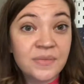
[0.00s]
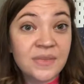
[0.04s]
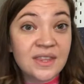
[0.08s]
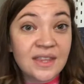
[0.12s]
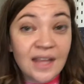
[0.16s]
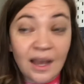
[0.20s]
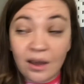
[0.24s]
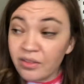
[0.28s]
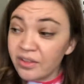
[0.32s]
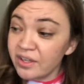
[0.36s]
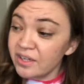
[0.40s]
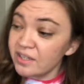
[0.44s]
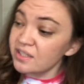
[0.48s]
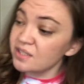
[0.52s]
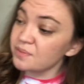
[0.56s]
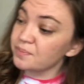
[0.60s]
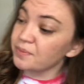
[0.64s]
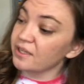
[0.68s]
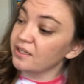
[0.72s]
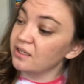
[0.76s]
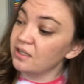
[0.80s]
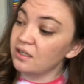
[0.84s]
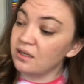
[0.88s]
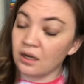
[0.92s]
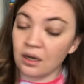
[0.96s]
Now that it's
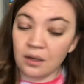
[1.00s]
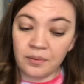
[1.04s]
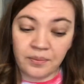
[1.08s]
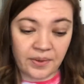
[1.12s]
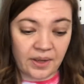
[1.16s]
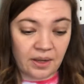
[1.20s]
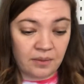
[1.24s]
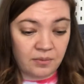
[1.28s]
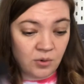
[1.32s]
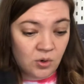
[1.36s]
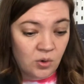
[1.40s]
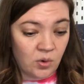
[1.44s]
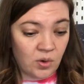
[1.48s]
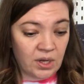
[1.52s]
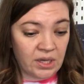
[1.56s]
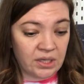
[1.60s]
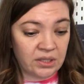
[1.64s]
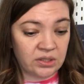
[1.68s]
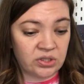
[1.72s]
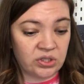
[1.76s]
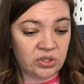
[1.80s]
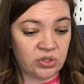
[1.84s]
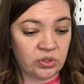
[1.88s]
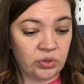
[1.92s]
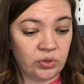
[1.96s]
blended up, I'm going
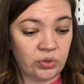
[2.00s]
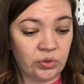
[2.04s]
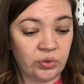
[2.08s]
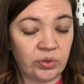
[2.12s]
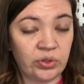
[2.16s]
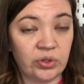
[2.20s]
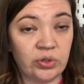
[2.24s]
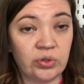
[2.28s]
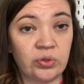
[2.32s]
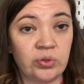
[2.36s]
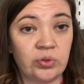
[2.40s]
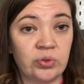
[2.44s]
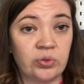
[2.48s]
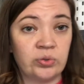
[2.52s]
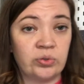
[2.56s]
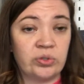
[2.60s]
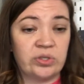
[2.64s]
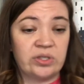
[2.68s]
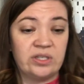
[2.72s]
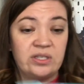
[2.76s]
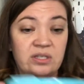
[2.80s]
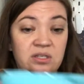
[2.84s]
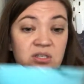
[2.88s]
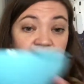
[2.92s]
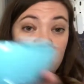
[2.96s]
to use
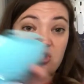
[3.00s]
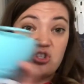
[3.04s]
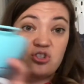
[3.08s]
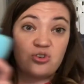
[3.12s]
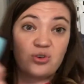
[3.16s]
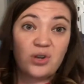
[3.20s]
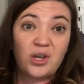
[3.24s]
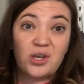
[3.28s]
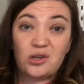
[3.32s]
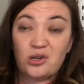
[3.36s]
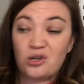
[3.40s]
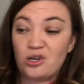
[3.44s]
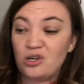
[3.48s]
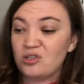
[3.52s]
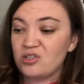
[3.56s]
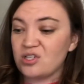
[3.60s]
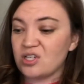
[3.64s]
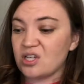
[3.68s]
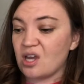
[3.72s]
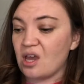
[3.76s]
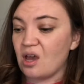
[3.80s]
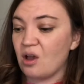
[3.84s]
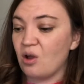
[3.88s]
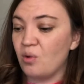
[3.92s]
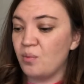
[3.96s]
this strainer to
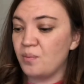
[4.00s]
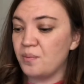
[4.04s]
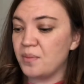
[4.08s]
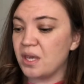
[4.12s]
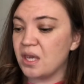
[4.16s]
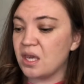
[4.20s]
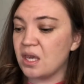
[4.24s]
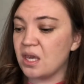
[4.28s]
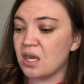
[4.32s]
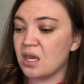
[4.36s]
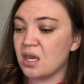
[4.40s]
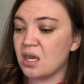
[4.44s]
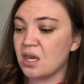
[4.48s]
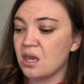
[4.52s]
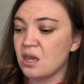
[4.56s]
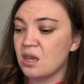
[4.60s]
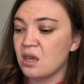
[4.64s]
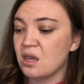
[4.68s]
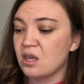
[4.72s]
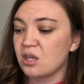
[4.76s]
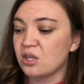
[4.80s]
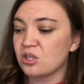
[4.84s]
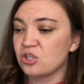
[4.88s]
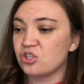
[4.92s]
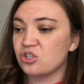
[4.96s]
help me
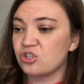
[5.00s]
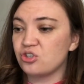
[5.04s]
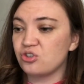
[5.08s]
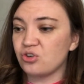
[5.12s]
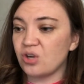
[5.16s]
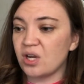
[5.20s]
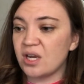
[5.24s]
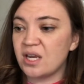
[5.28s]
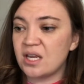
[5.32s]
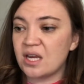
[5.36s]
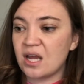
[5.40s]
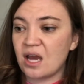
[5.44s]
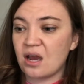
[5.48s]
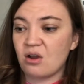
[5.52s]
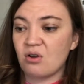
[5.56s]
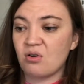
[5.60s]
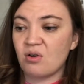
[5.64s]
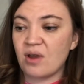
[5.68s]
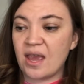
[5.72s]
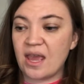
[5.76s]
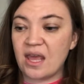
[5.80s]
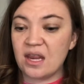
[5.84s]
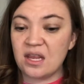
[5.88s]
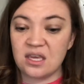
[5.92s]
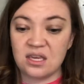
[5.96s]
strain out
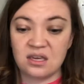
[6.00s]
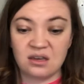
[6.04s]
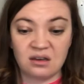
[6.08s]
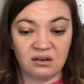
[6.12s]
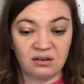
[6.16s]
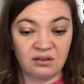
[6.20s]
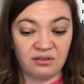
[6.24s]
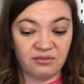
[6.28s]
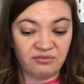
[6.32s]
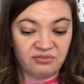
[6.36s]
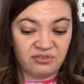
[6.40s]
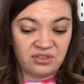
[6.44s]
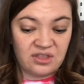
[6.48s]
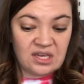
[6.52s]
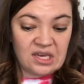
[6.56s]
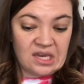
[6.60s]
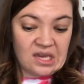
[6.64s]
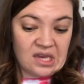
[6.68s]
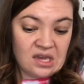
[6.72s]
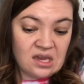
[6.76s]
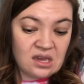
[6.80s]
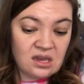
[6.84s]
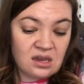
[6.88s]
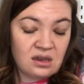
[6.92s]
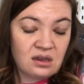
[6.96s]
any of
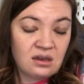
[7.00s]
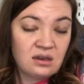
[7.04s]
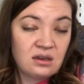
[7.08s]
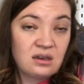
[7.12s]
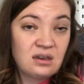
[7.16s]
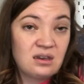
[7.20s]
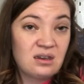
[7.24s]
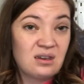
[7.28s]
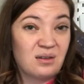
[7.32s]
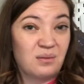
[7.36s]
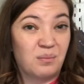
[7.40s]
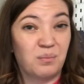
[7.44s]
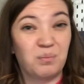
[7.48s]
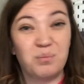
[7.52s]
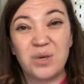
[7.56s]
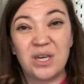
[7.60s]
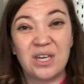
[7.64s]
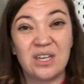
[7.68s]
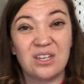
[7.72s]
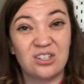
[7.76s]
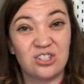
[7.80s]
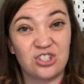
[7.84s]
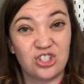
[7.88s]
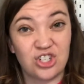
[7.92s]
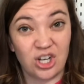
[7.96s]
the
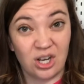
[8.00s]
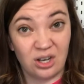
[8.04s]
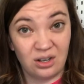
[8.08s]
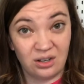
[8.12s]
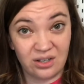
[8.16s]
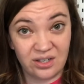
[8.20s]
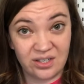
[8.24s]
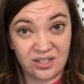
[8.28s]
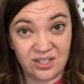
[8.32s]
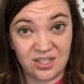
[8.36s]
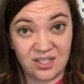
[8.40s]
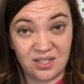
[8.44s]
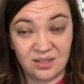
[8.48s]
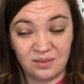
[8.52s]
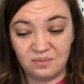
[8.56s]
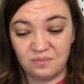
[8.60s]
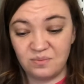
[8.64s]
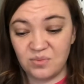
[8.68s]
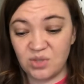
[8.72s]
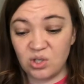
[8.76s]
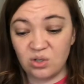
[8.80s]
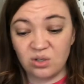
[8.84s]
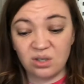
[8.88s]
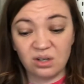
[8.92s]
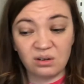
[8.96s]
big chunks.
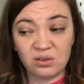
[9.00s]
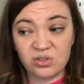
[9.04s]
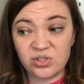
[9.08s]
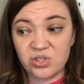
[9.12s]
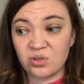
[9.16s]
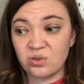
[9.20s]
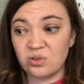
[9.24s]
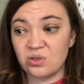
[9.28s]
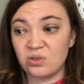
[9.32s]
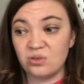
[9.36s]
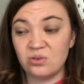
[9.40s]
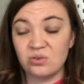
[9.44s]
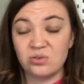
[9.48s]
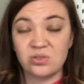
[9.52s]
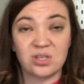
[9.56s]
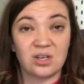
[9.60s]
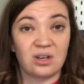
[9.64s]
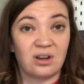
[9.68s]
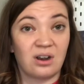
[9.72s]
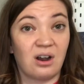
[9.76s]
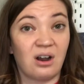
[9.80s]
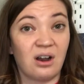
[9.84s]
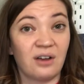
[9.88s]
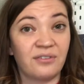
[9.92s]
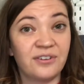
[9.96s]
You could also use a
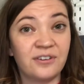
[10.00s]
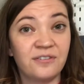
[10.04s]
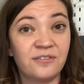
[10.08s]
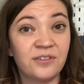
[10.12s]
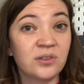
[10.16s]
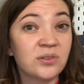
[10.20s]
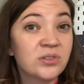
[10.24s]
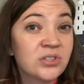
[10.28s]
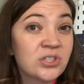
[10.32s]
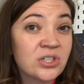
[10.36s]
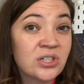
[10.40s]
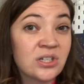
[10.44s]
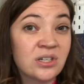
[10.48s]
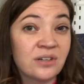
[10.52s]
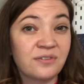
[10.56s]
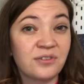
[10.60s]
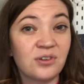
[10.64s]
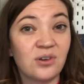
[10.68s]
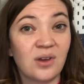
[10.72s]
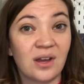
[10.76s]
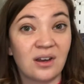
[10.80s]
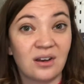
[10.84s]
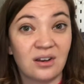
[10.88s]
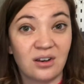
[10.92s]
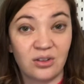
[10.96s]
coffee filter if you
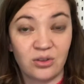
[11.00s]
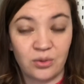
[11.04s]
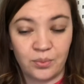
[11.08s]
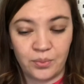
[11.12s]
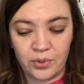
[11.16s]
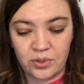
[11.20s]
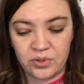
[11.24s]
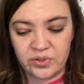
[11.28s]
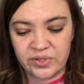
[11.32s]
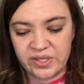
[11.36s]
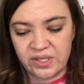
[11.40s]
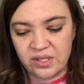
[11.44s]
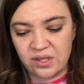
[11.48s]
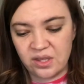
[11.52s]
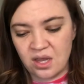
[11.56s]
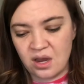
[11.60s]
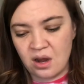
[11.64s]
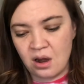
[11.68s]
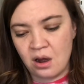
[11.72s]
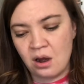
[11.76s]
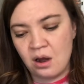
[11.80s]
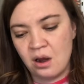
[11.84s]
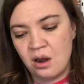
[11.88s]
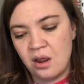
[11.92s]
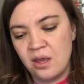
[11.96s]
had another person
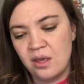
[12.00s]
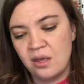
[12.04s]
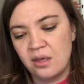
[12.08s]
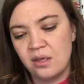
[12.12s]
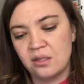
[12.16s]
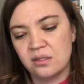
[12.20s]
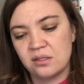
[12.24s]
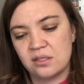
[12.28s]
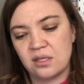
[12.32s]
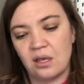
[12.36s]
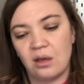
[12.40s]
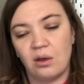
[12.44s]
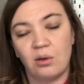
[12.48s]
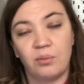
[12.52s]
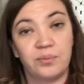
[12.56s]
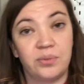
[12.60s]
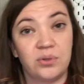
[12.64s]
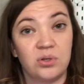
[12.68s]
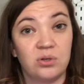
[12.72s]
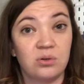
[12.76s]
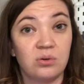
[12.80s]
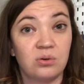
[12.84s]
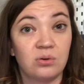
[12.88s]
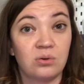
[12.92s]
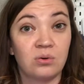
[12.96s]
there to help
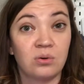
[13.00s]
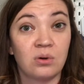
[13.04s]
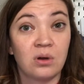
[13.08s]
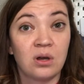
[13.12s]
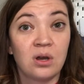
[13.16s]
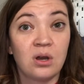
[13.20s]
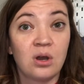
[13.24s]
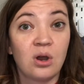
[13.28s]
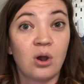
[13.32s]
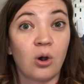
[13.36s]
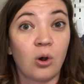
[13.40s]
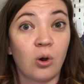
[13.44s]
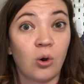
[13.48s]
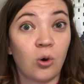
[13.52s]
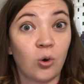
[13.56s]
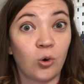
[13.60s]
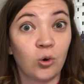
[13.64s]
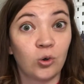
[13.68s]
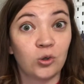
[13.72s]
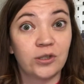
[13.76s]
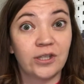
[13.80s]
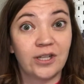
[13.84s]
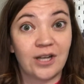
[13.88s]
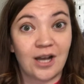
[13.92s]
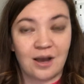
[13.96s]
you
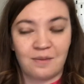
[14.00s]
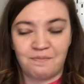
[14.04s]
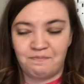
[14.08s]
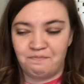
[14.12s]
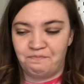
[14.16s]
hold it up.